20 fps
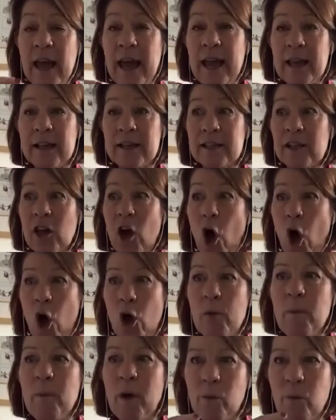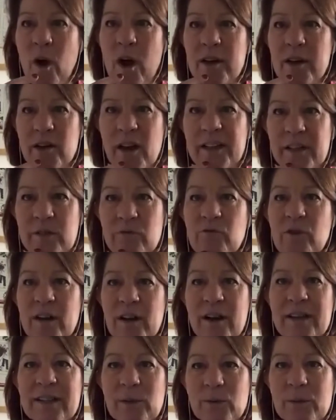It's, oh my word, I didn't
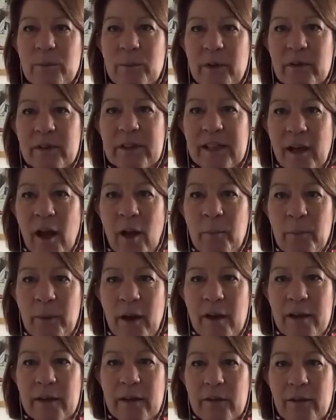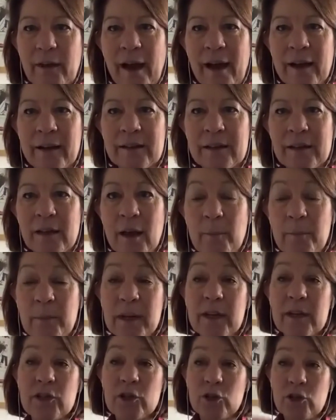realise it was building up like that,
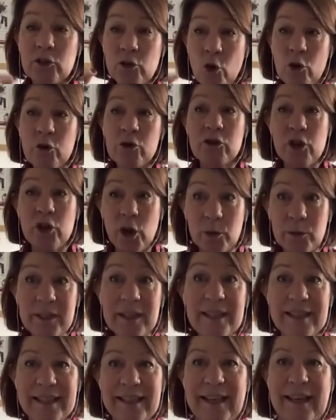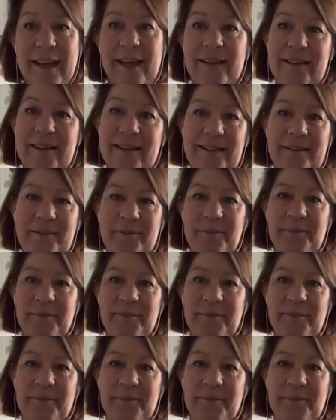because you're not noticing it.